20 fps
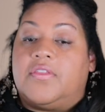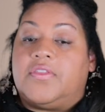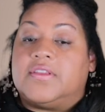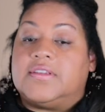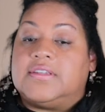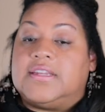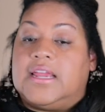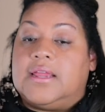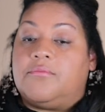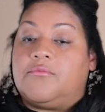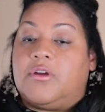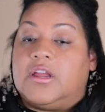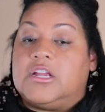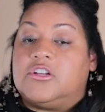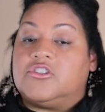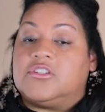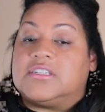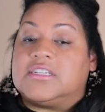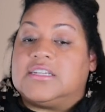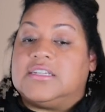on the same
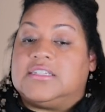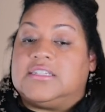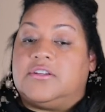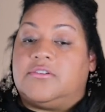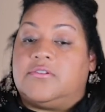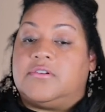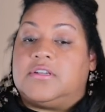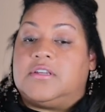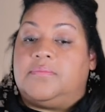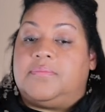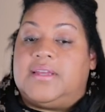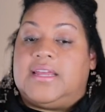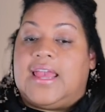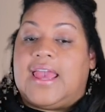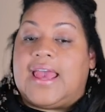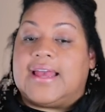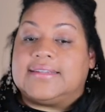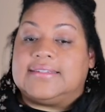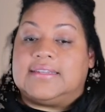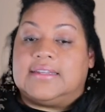range is considered to be
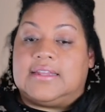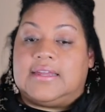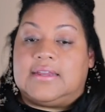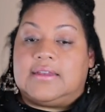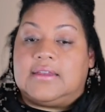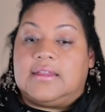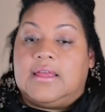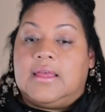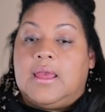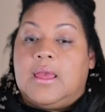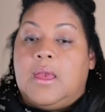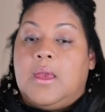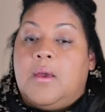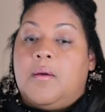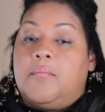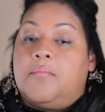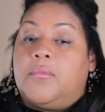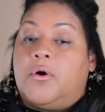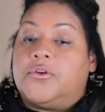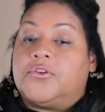excellent.
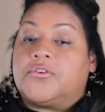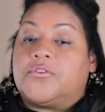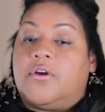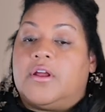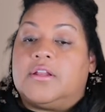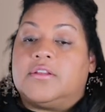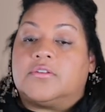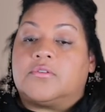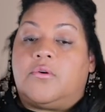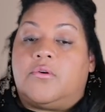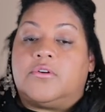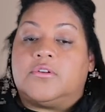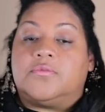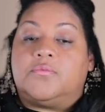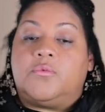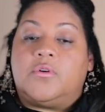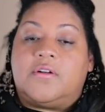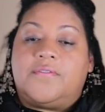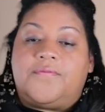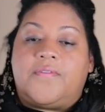Most credit scores
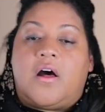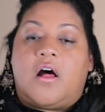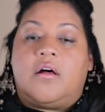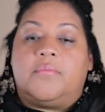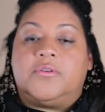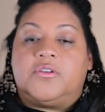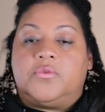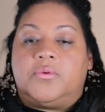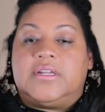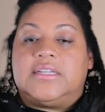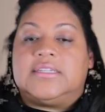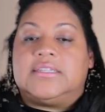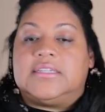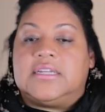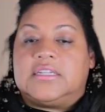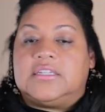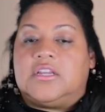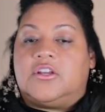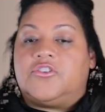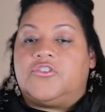will fall between
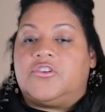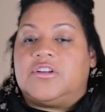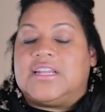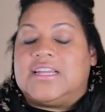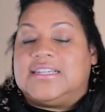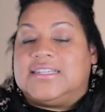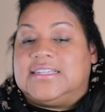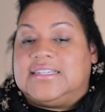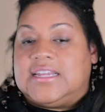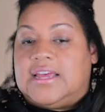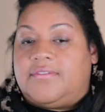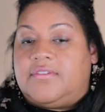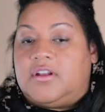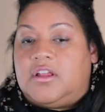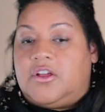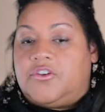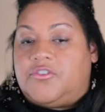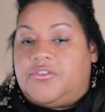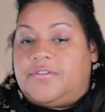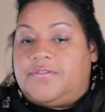600 and
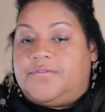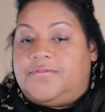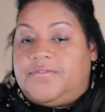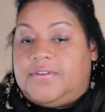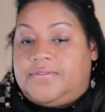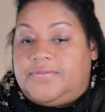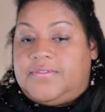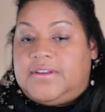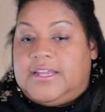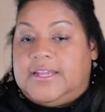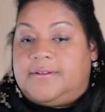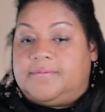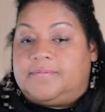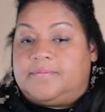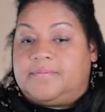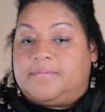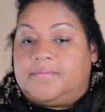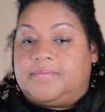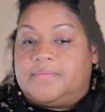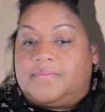750.
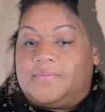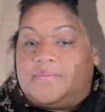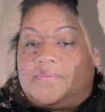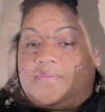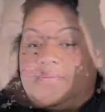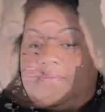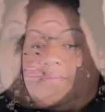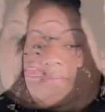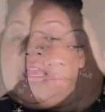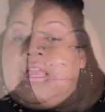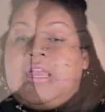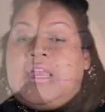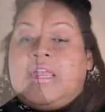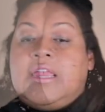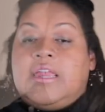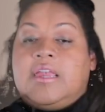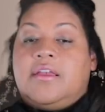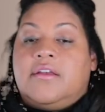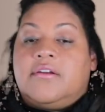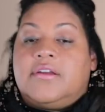
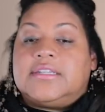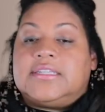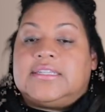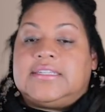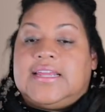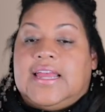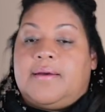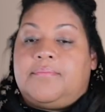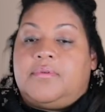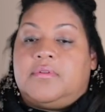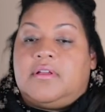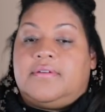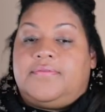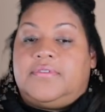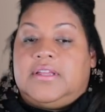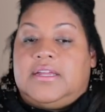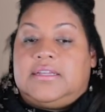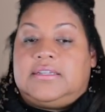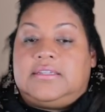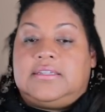Here is a sample of
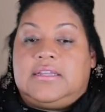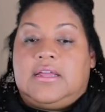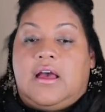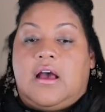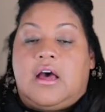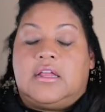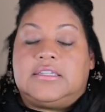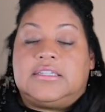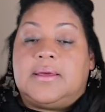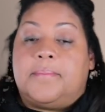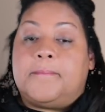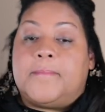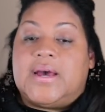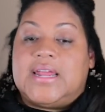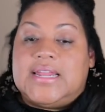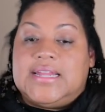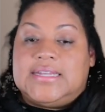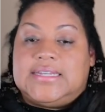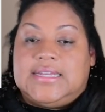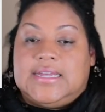lists on some
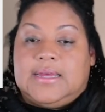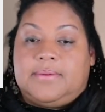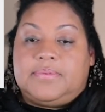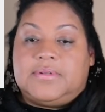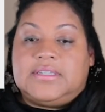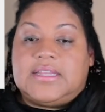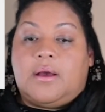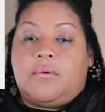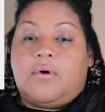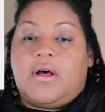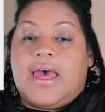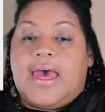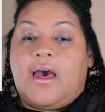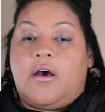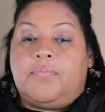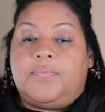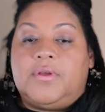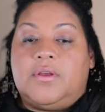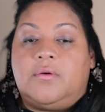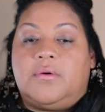money tips that will
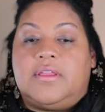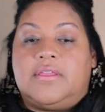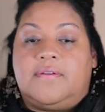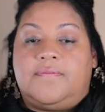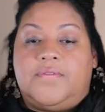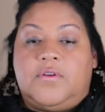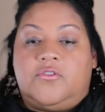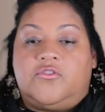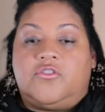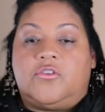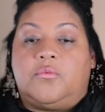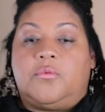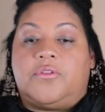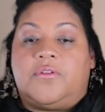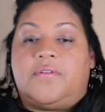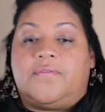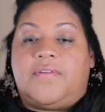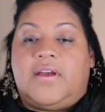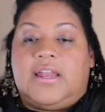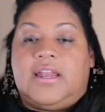help you in the future with
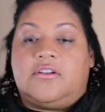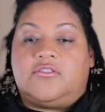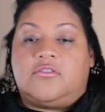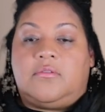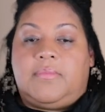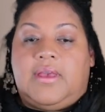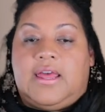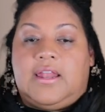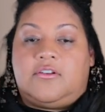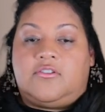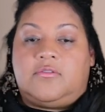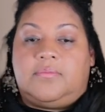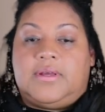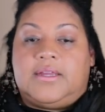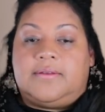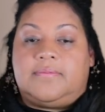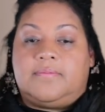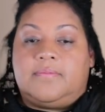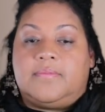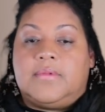your financial
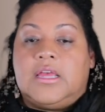management.